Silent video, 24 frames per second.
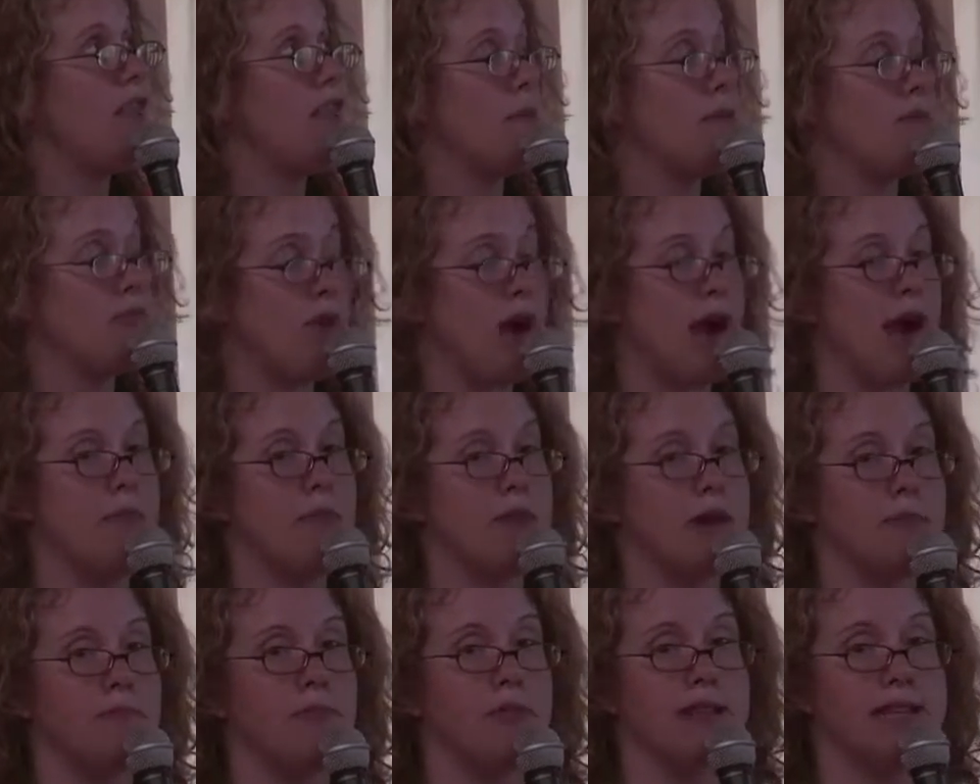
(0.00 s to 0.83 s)
the
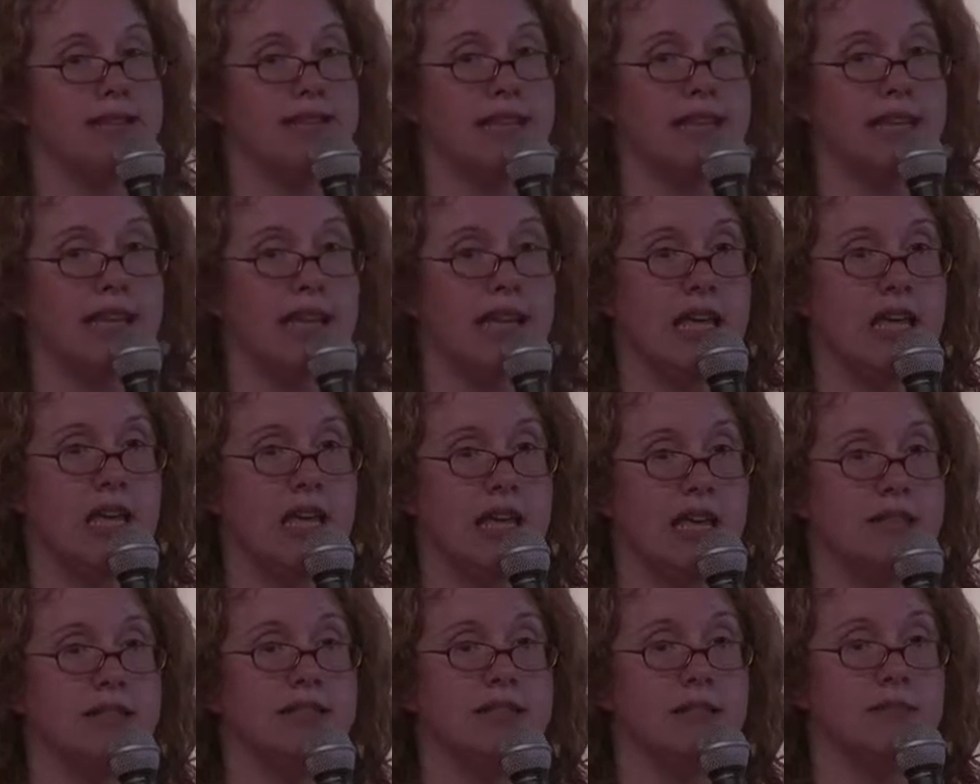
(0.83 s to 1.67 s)
primary place that he
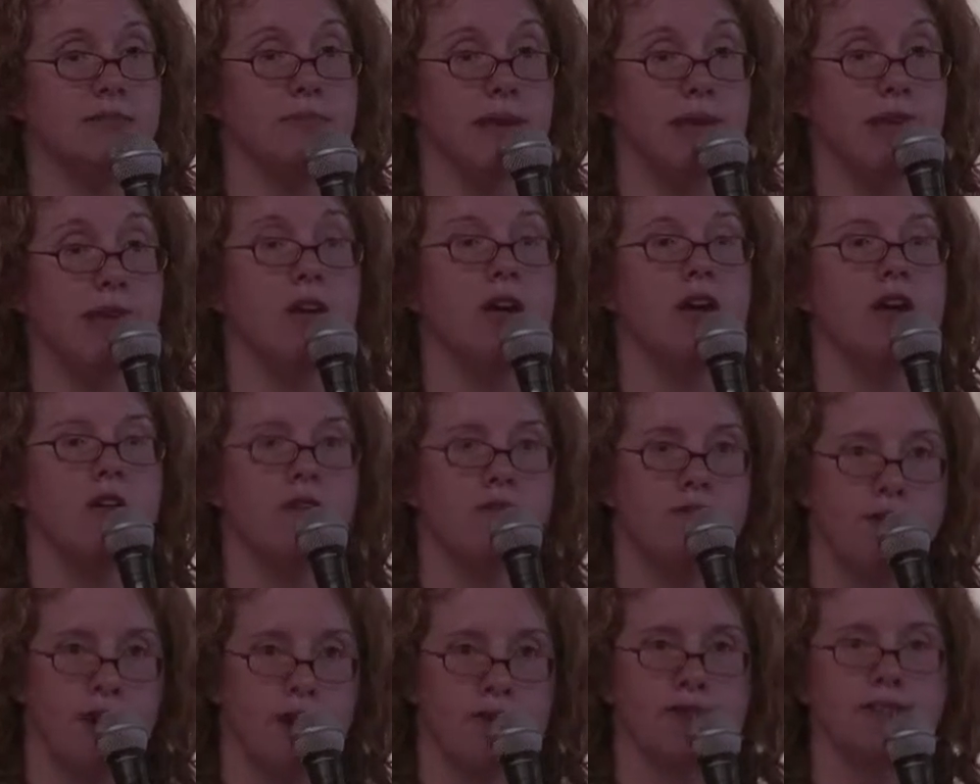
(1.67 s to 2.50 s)
needs to be
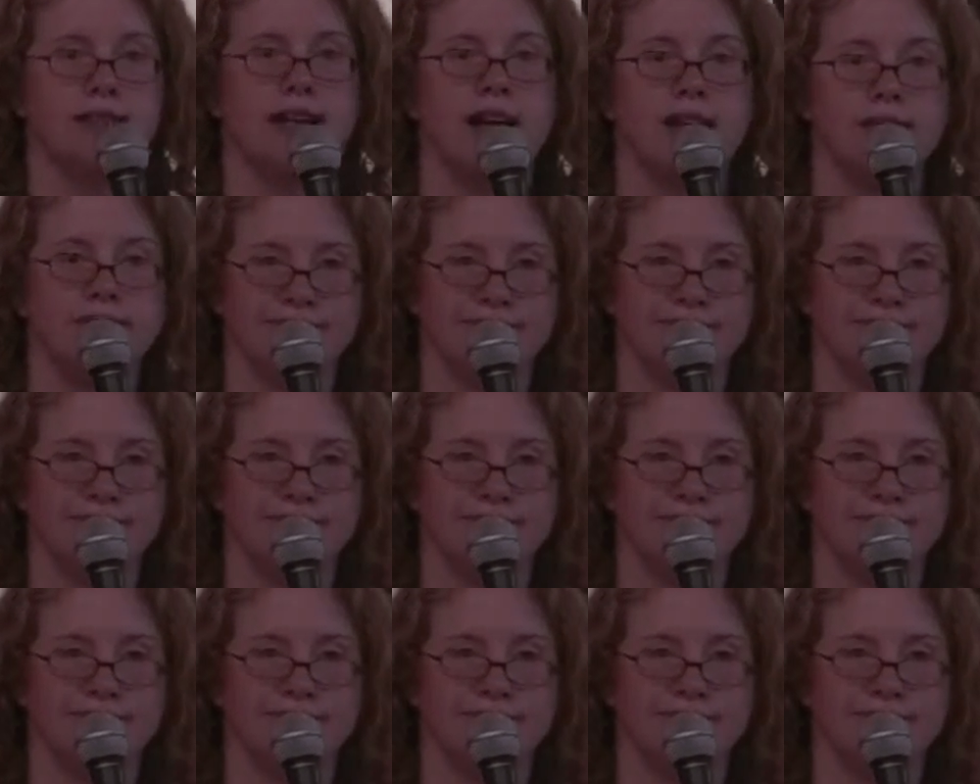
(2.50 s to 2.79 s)
focused